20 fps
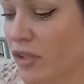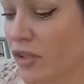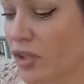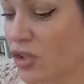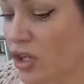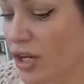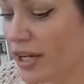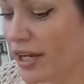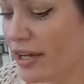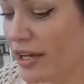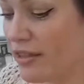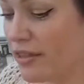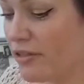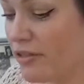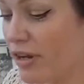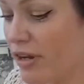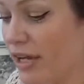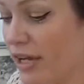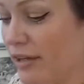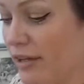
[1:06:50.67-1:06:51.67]
Try and get
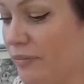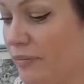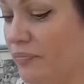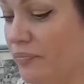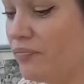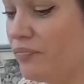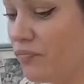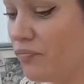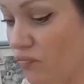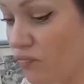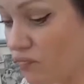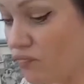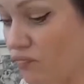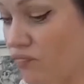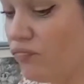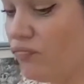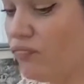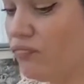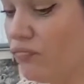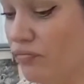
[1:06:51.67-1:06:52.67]
3.
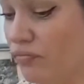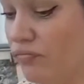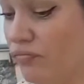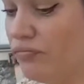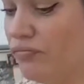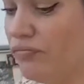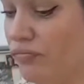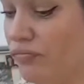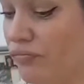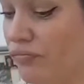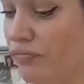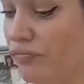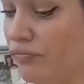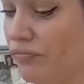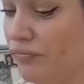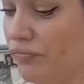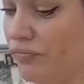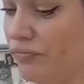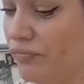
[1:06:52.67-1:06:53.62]
Ooh.